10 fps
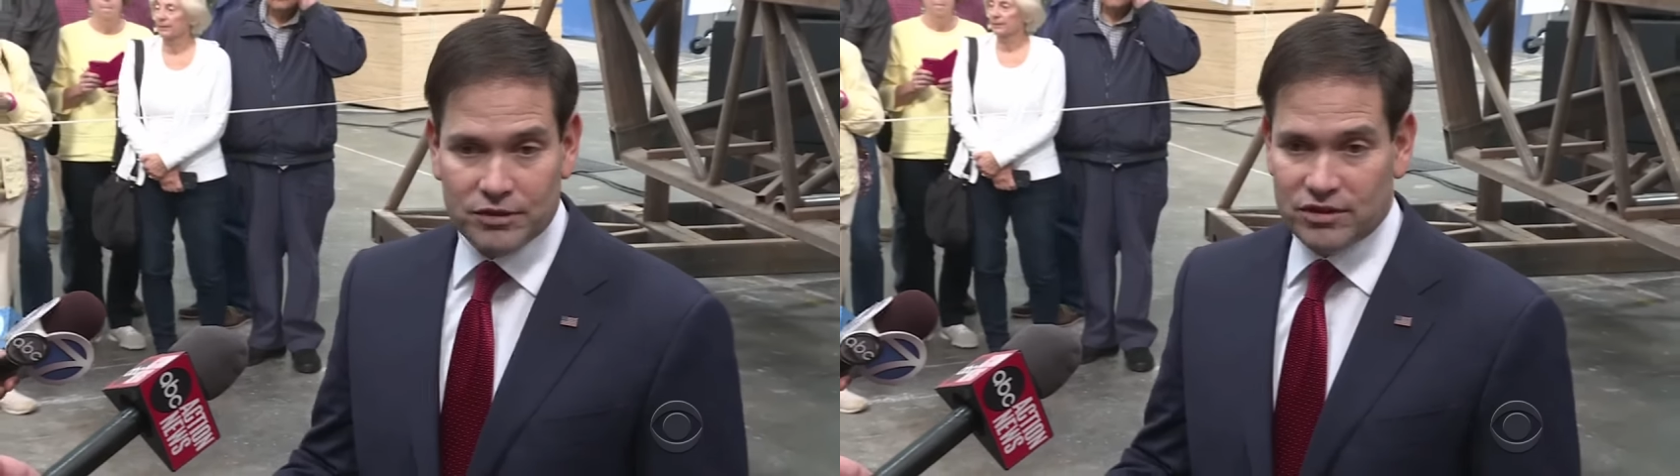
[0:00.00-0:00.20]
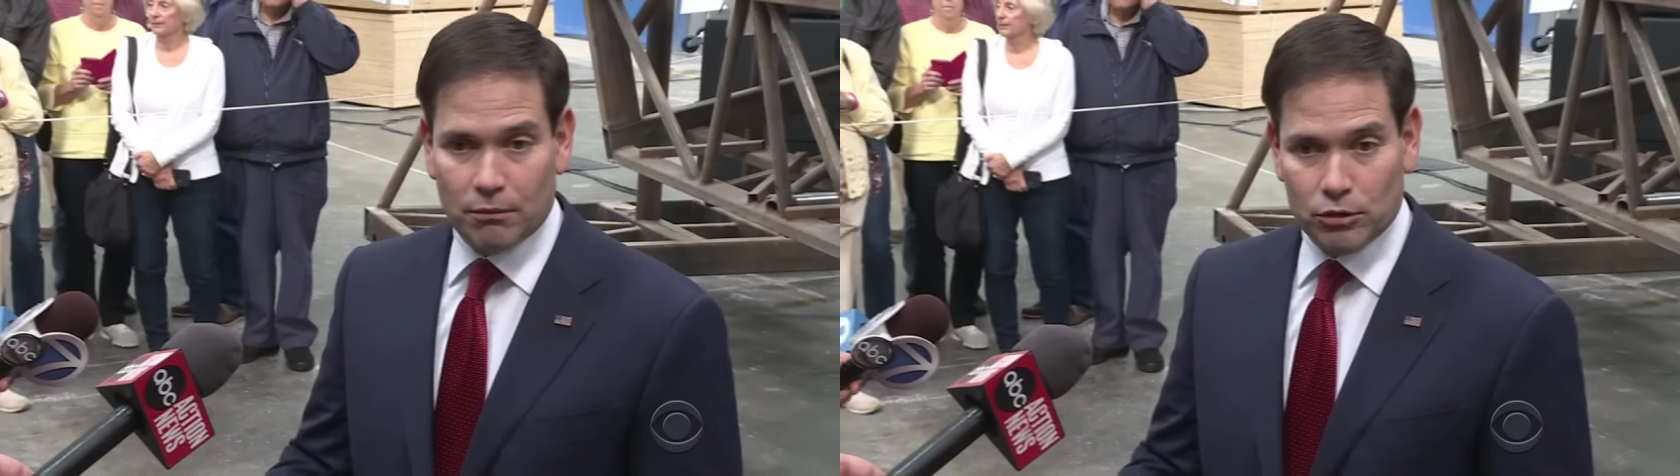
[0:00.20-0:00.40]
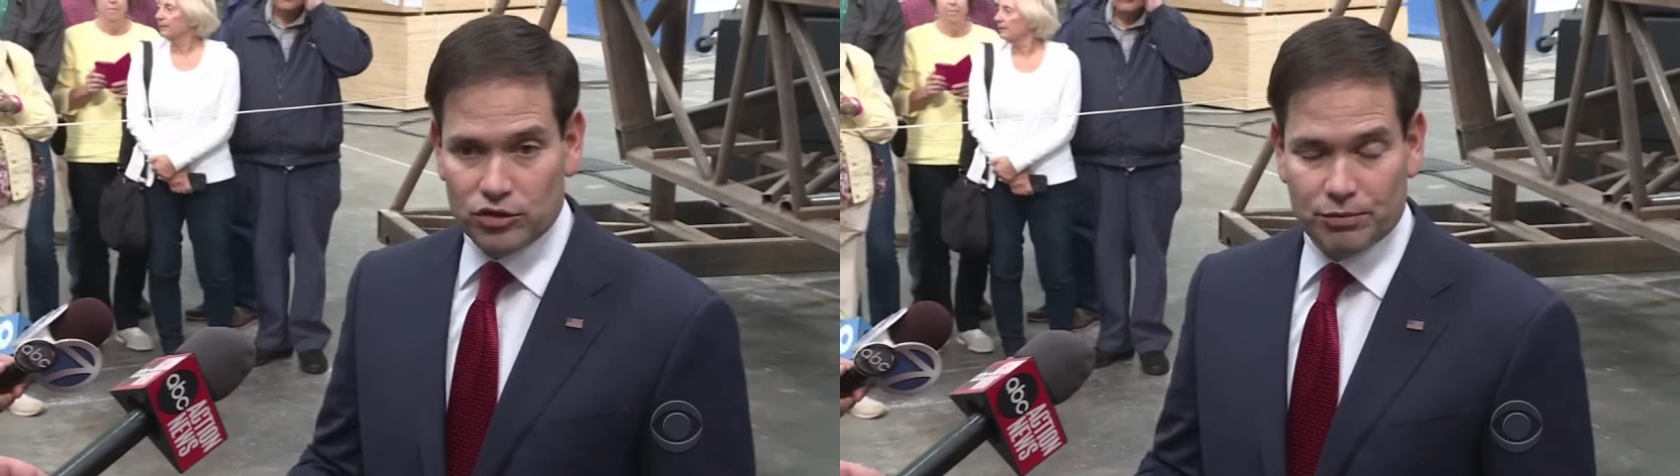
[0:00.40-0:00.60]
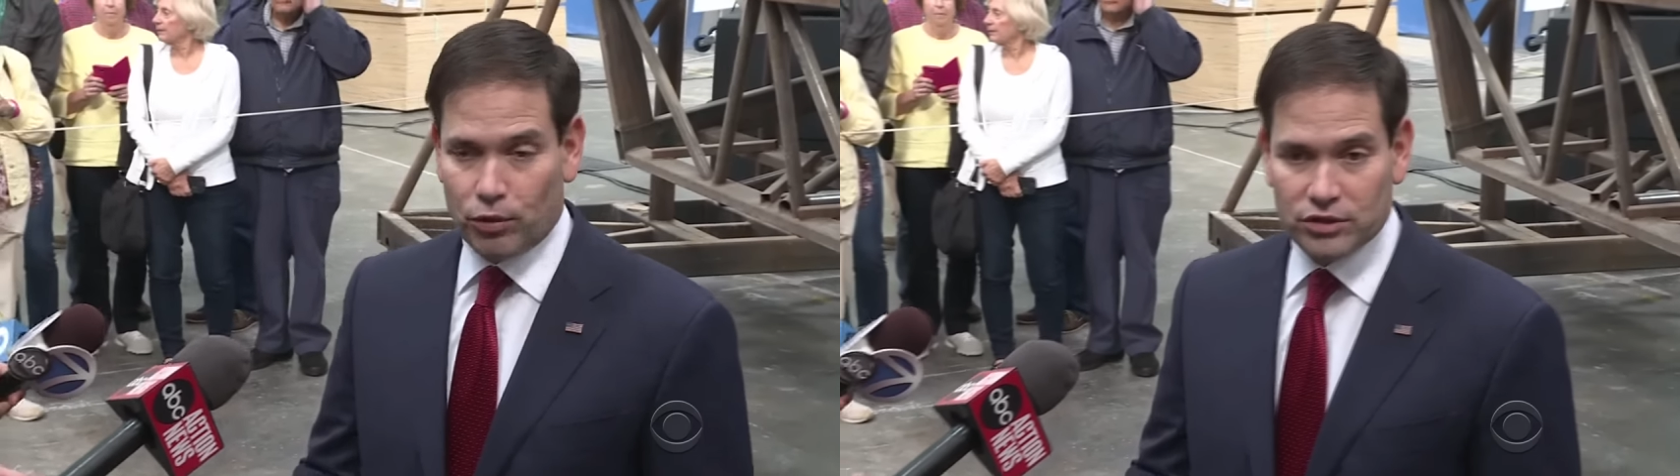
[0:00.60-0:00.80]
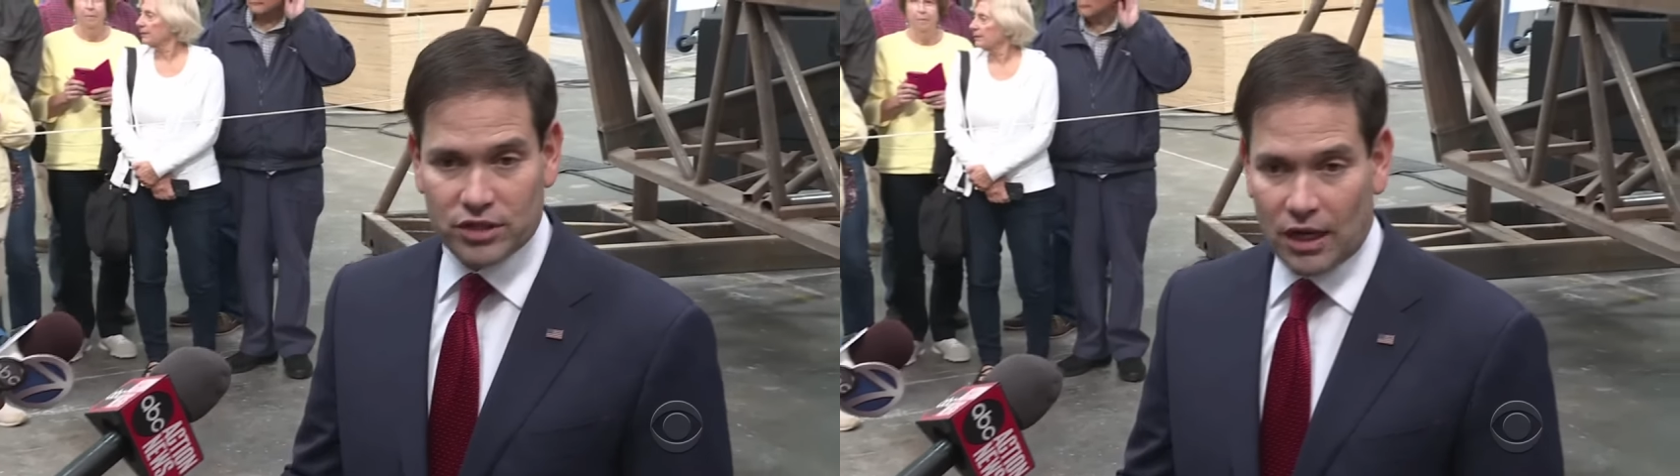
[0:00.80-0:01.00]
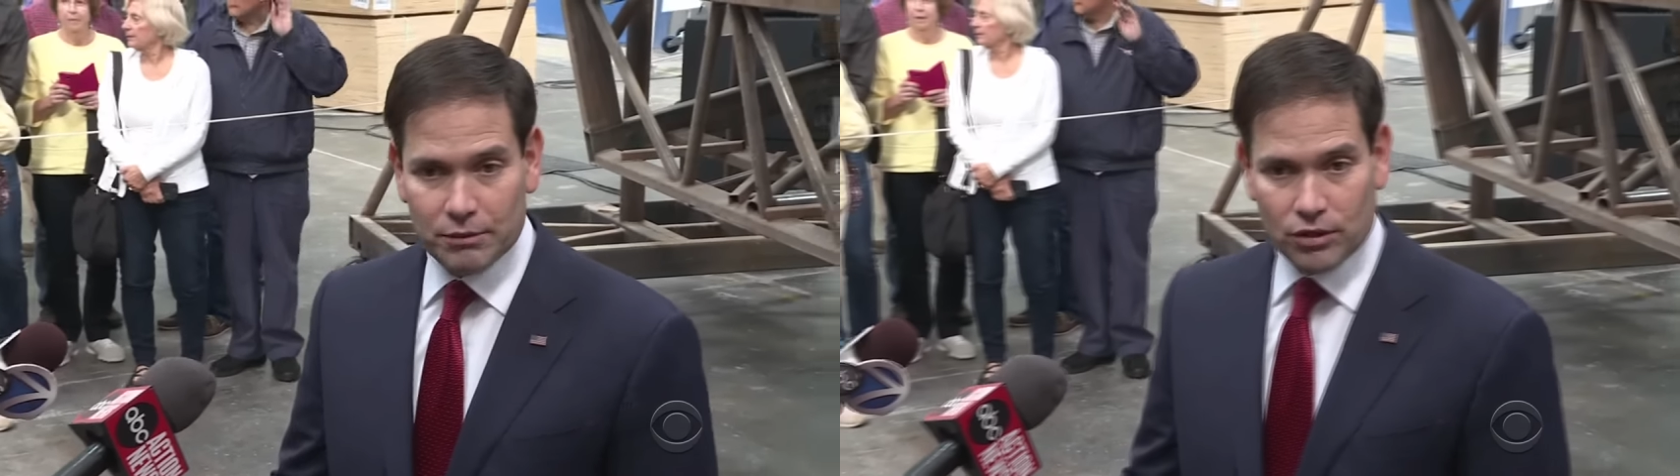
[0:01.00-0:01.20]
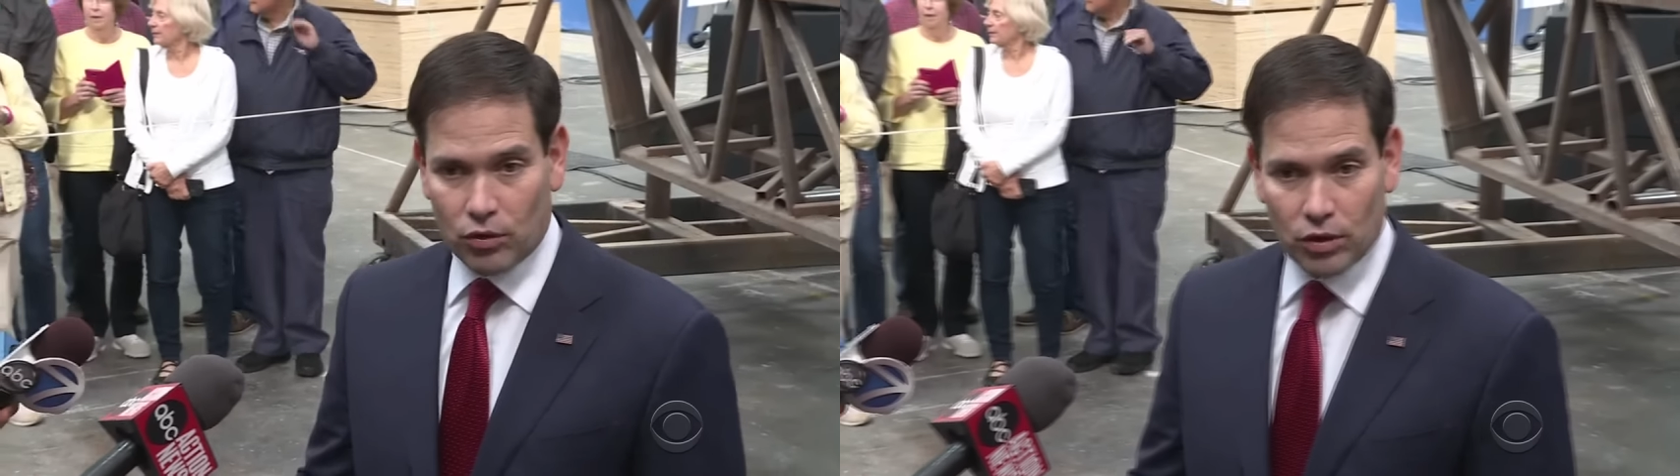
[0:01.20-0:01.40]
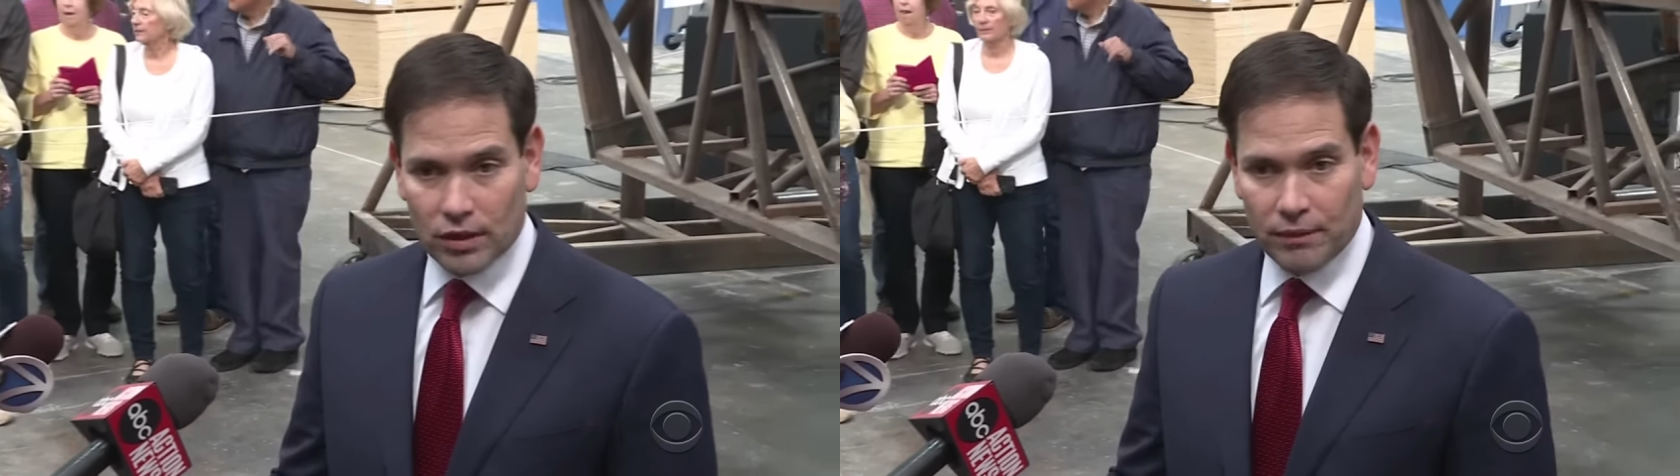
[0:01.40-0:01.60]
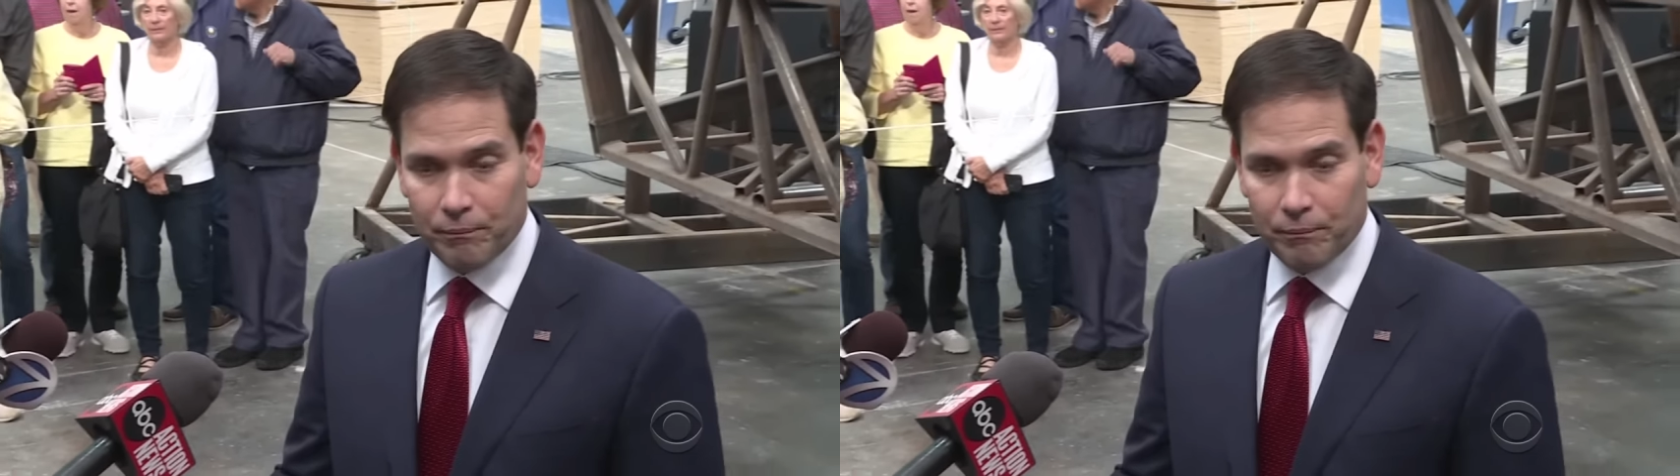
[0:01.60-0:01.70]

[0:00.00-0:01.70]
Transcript: someone who supports Common Core,